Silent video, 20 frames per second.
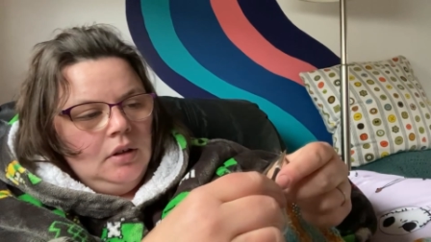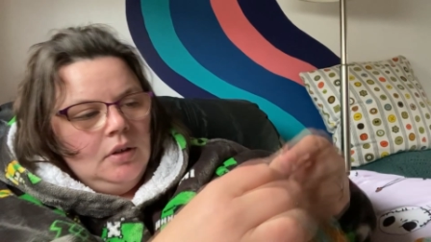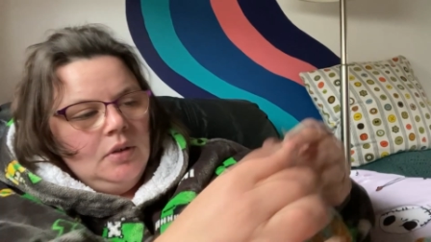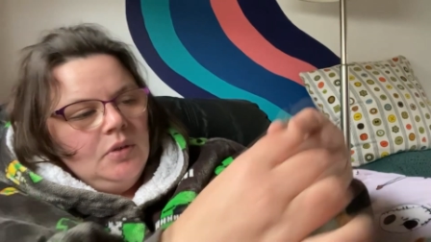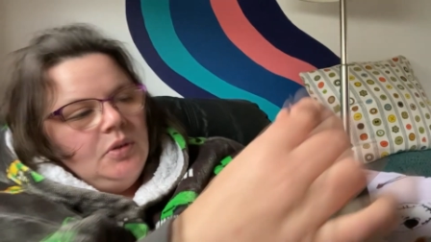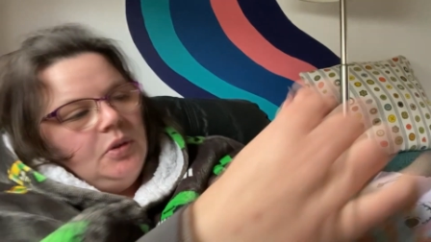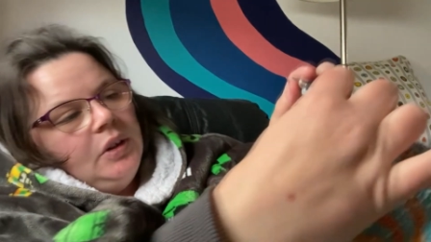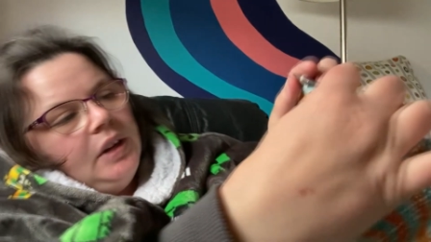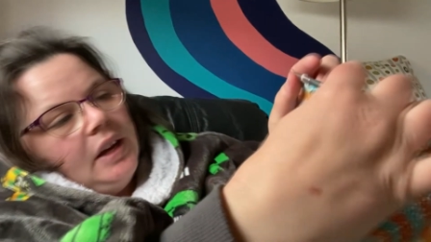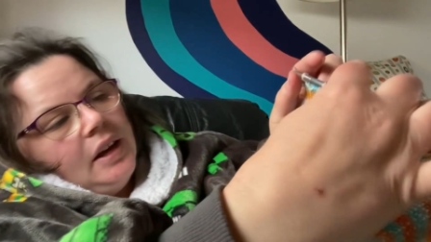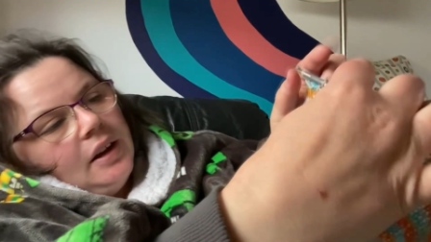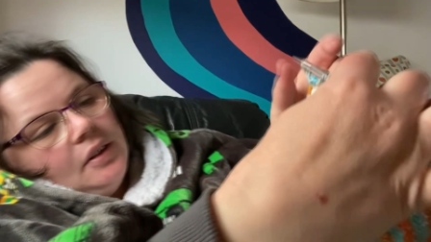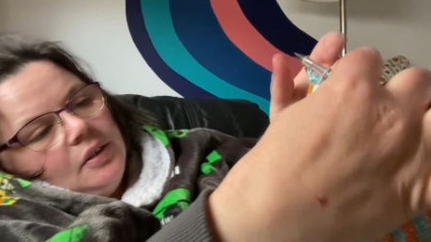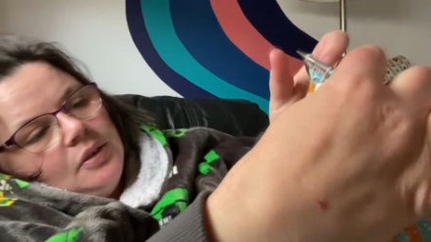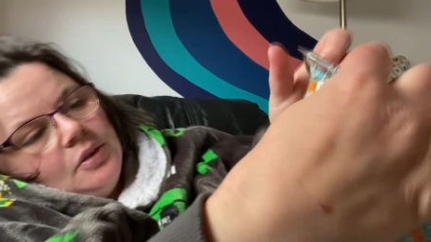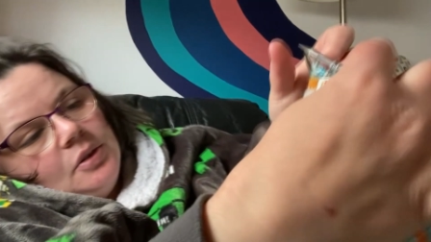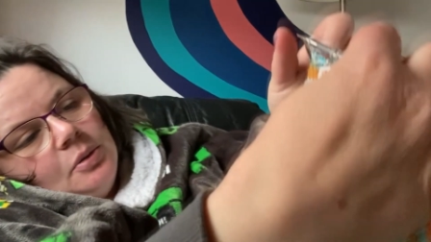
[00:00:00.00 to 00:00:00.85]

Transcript: So yeah, so